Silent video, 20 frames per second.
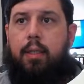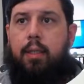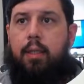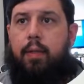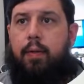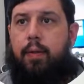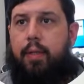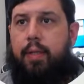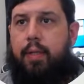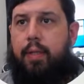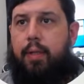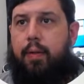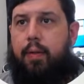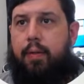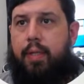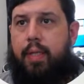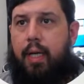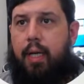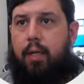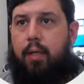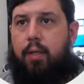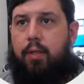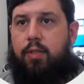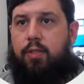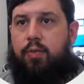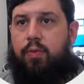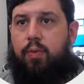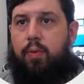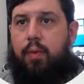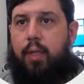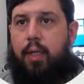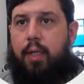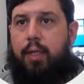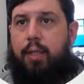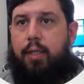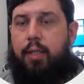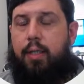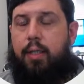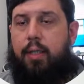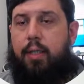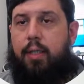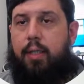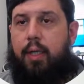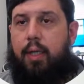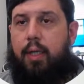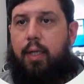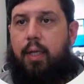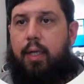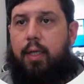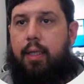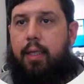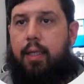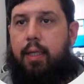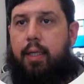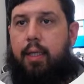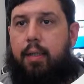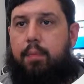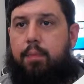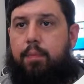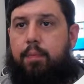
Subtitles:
There we go. That looks really good. I like that.